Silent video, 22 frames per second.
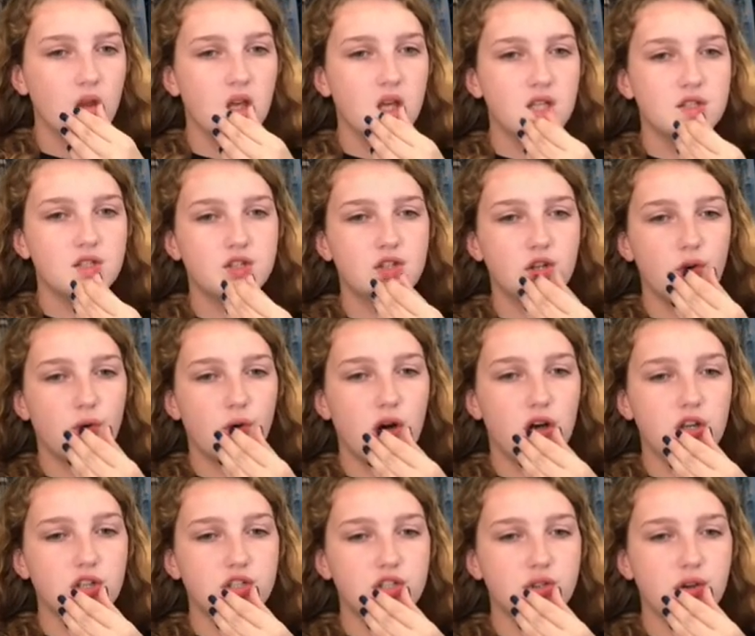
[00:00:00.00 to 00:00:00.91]
So
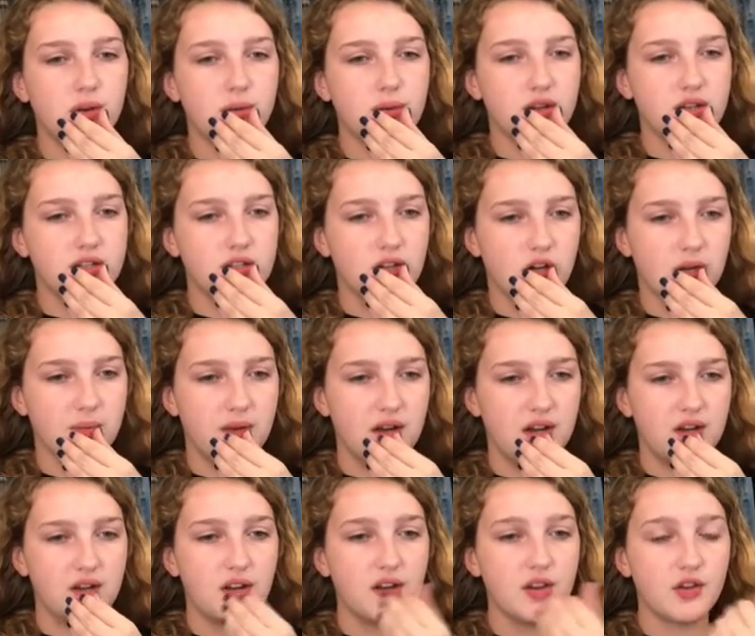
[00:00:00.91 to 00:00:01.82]
also I want to talk about
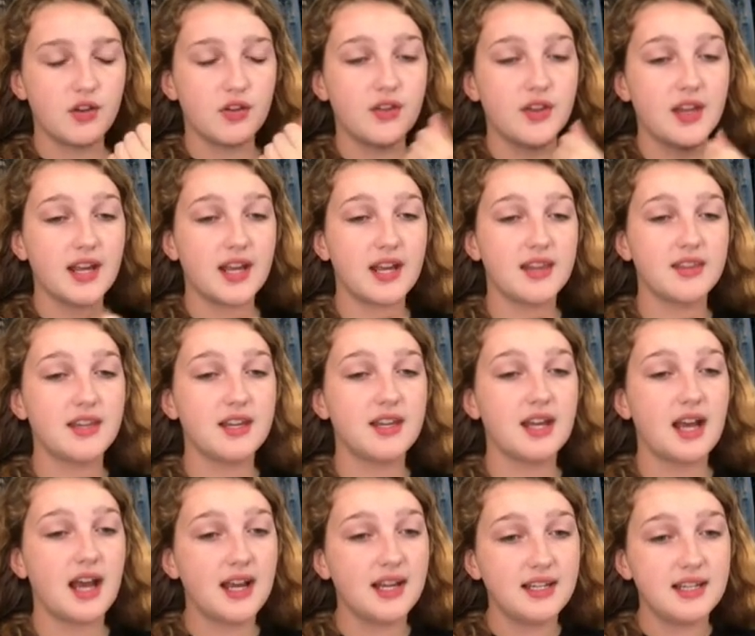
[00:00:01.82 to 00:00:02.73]
another thing in the
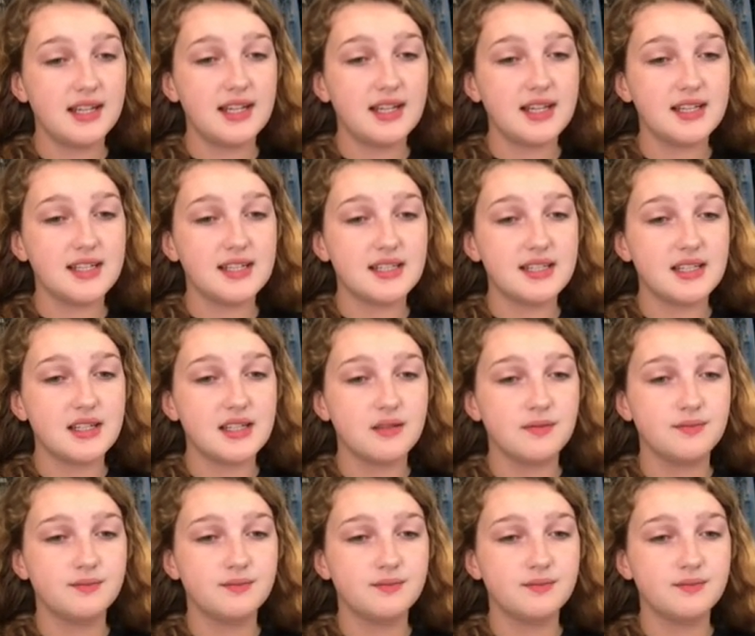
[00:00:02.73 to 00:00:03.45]
90s.